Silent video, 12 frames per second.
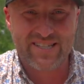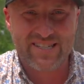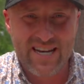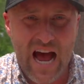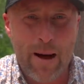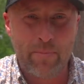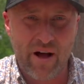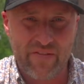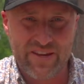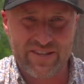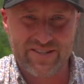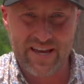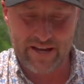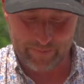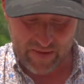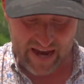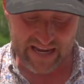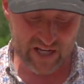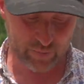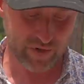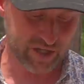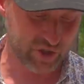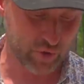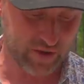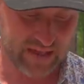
stop on this thing. I guess we could do it